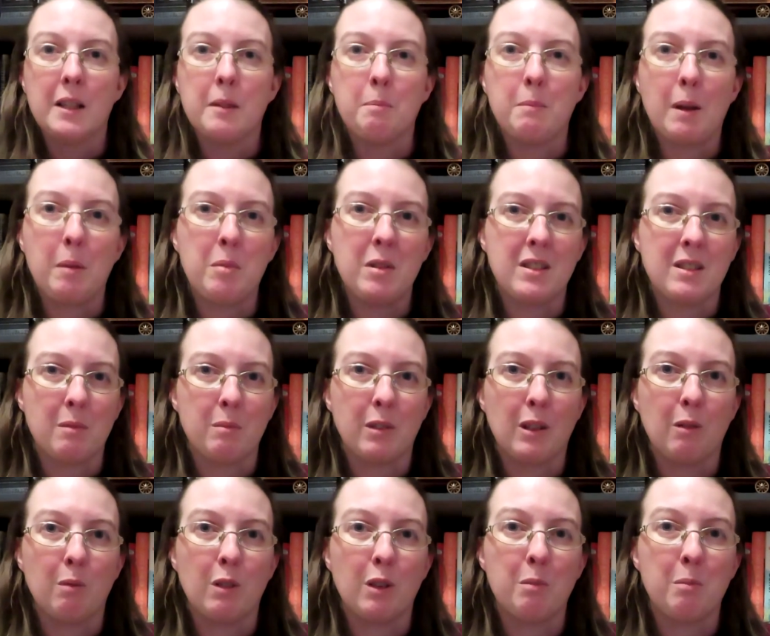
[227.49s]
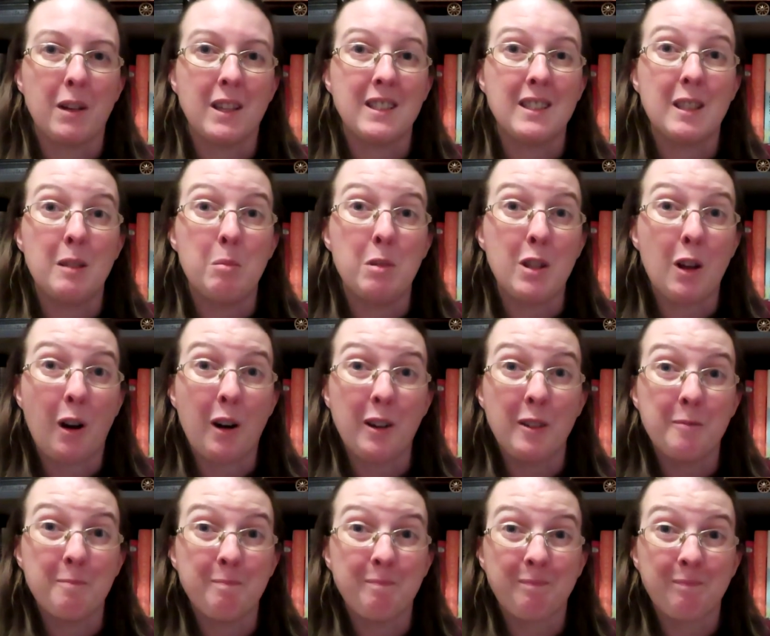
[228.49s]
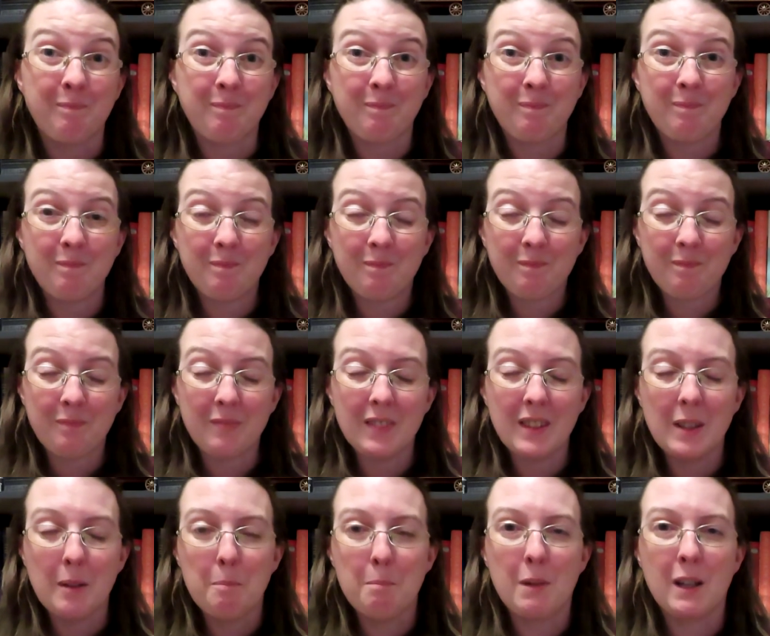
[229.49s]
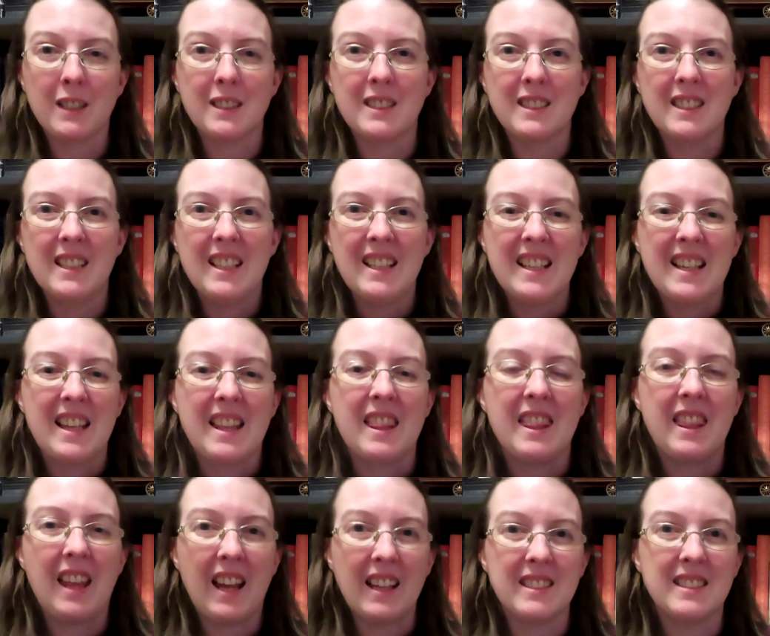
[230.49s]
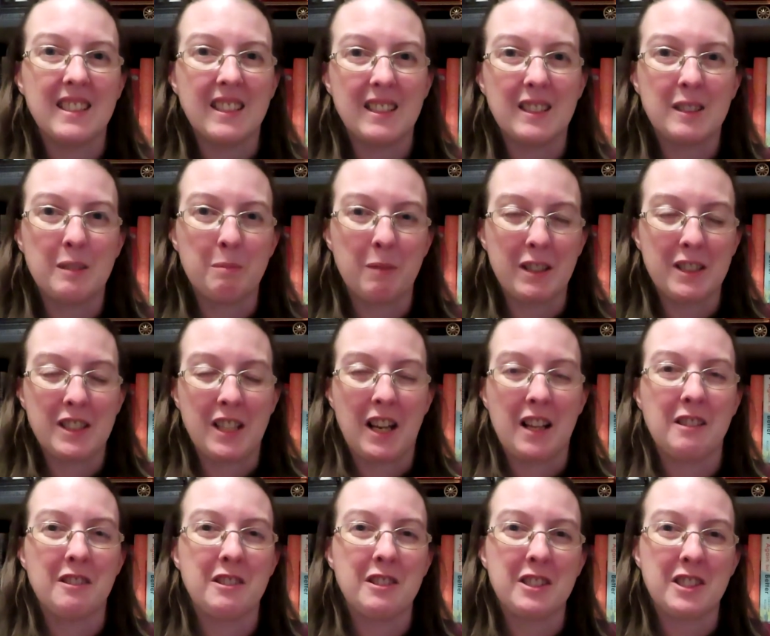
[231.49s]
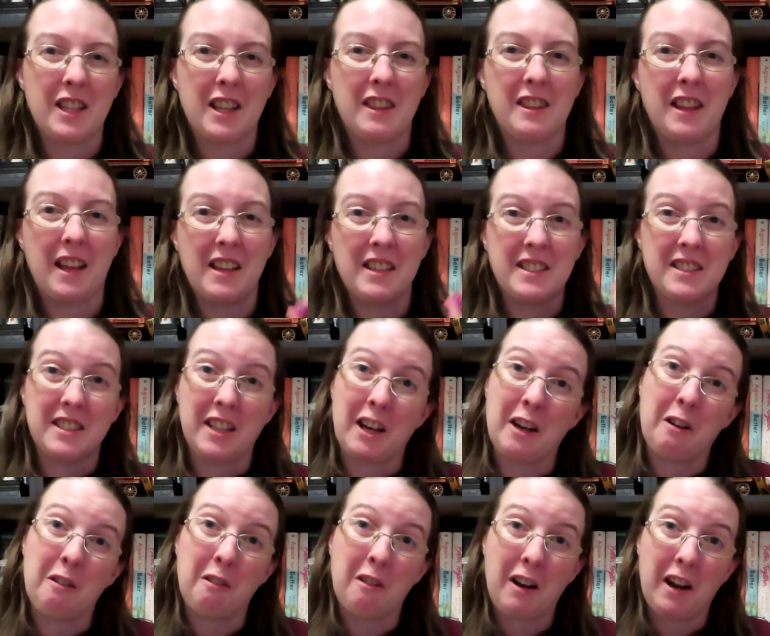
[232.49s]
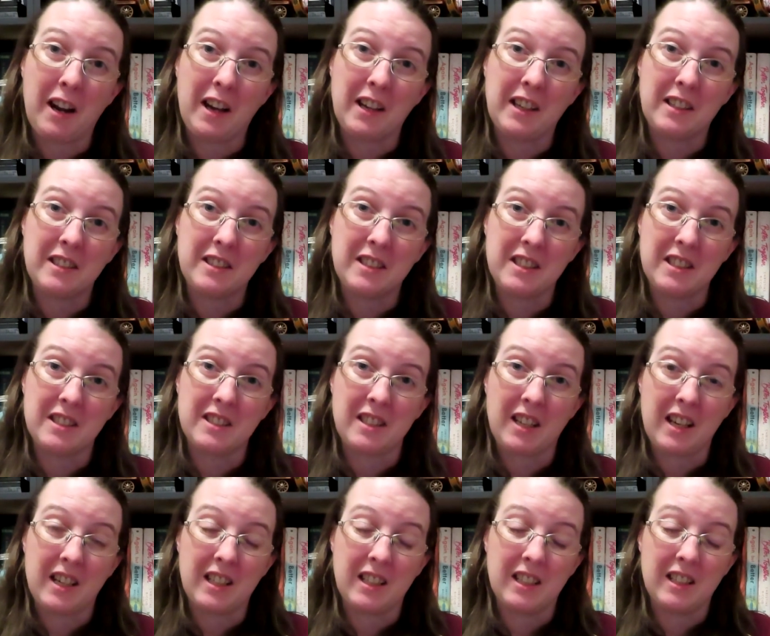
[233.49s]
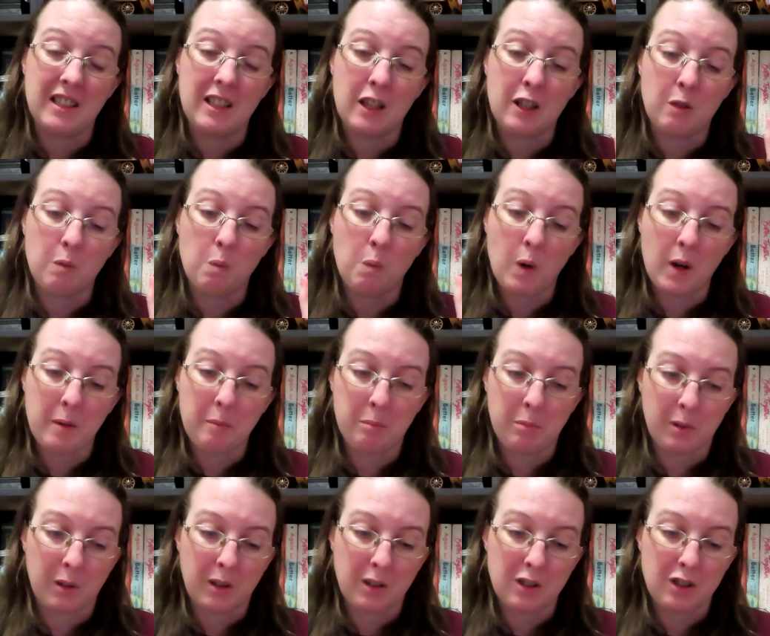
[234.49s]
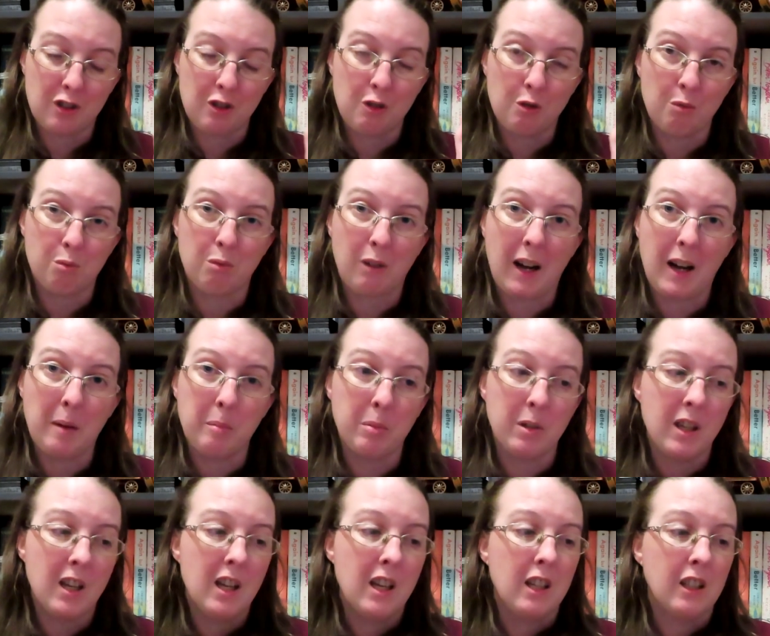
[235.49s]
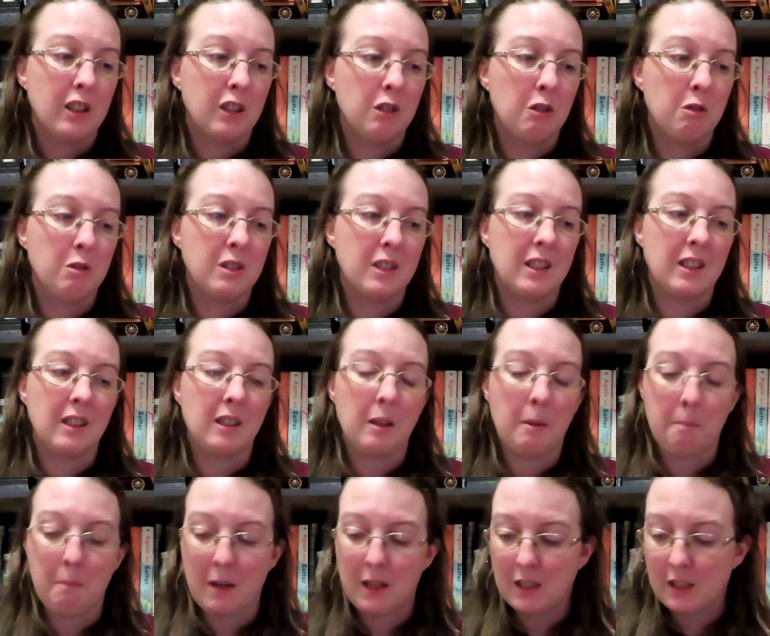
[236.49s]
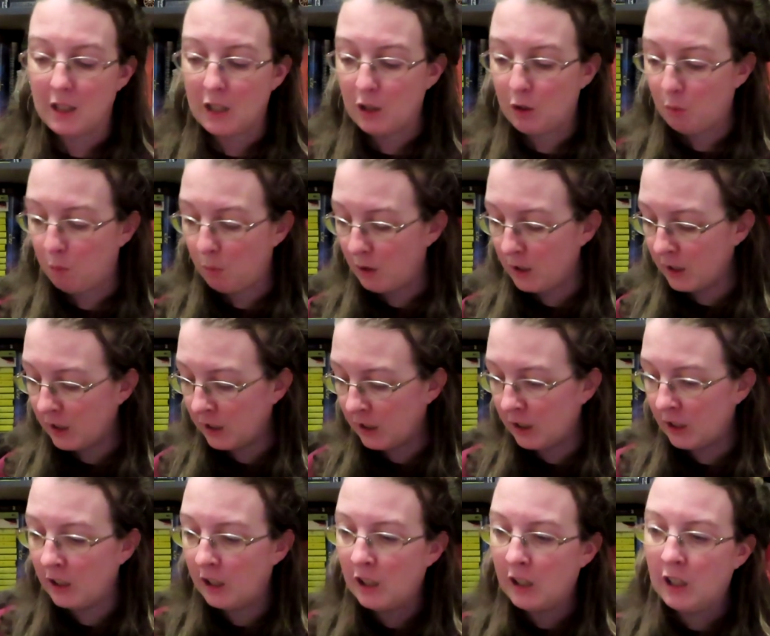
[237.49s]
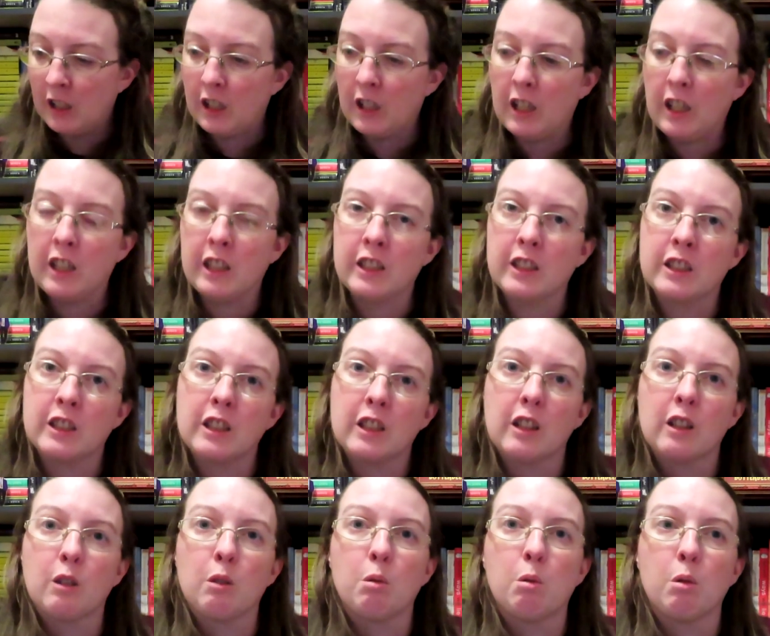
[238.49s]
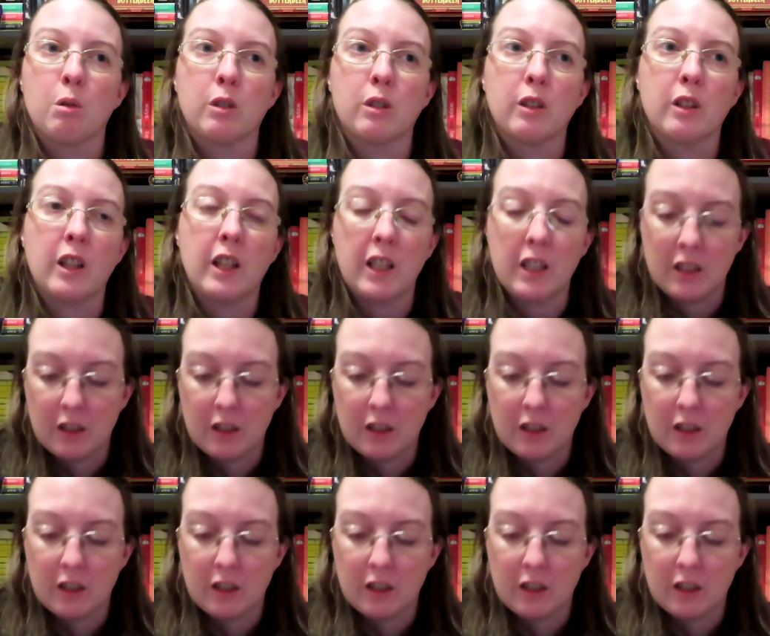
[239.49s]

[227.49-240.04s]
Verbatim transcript: Maybe something with my TBR. But that is my challenge and that is how I decided what books to wrap using my D20 and the quarter that I